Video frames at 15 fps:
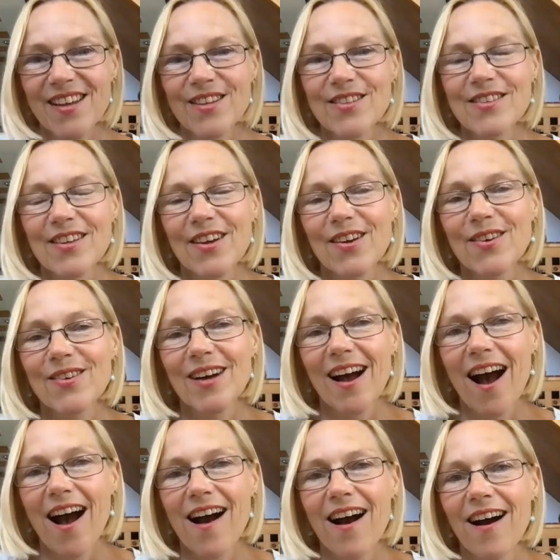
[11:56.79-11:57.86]
So,
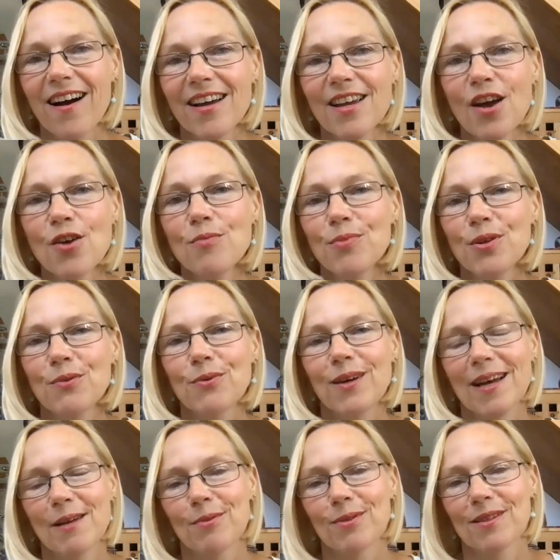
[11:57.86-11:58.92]
I hope you were
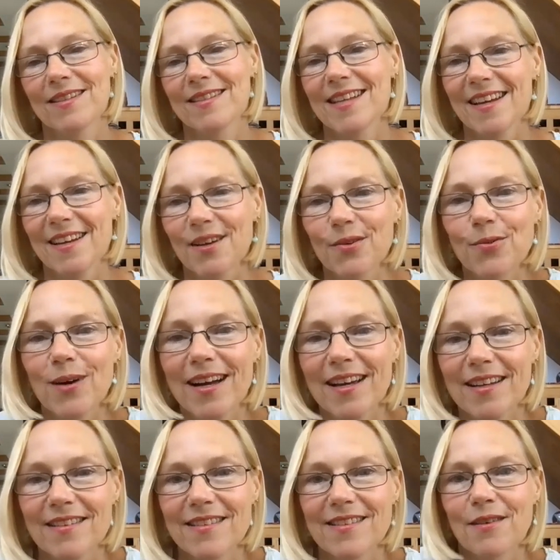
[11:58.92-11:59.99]
able to take away